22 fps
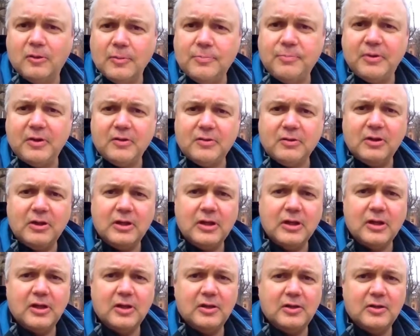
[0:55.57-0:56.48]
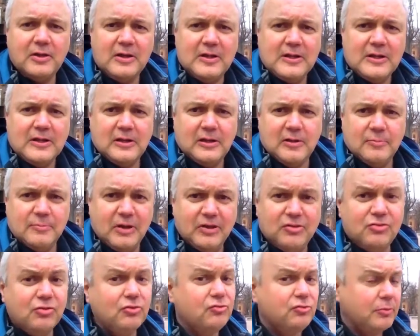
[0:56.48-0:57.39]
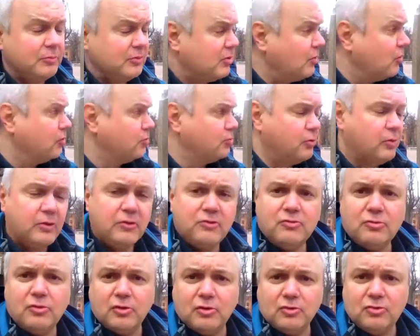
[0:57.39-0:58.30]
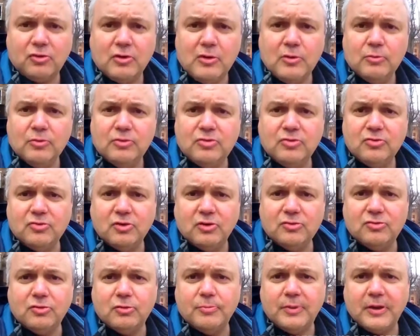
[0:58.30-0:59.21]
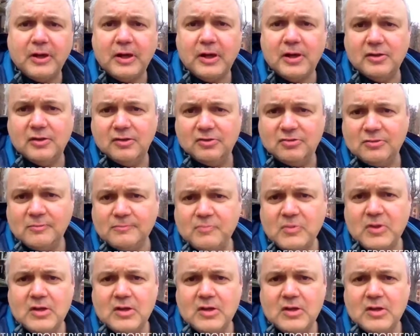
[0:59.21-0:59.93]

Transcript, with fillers: Apparently, a, uh, a message from the Old North Church, which is also behind us.